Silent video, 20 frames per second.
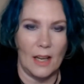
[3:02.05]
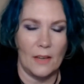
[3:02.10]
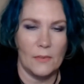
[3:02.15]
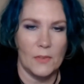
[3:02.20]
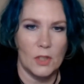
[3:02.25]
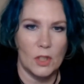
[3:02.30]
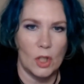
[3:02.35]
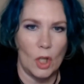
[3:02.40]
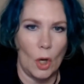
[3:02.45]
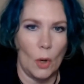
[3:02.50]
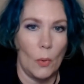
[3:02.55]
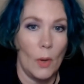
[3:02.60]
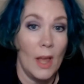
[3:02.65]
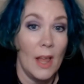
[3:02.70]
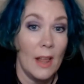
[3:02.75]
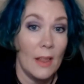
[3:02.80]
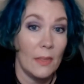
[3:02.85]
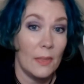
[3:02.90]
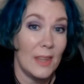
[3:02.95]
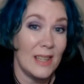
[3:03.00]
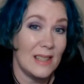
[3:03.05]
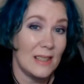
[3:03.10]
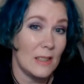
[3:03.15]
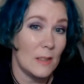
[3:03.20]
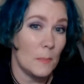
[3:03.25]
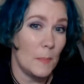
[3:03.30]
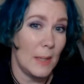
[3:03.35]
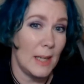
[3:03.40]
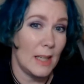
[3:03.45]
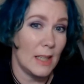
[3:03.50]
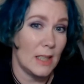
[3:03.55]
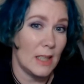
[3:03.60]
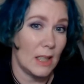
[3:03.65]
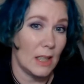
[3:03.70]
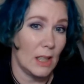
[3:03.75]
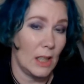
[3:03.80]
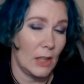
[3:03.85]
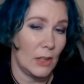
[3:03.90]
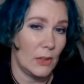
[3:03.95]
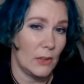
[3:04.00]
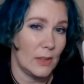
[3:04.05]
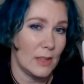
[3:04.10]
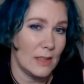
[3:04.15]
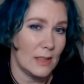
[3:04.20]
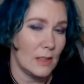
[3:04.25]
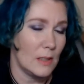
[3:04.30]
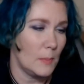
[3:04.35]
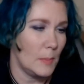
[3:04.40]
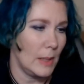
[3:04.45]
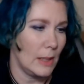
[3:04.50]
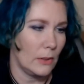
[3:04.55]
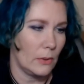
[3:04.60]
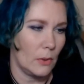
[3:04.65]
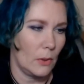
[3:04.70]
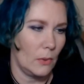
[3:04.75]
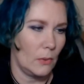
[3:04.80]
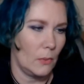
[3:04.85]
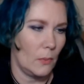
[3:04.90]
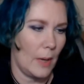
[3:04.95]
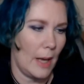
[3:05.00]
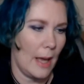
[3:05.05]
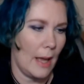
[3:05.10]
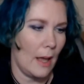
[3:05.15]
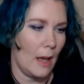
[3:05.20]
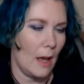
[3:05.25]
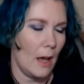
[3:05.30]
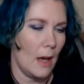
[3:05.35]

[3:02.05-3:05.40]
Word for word: So this is being decluttered. This is being thrown away.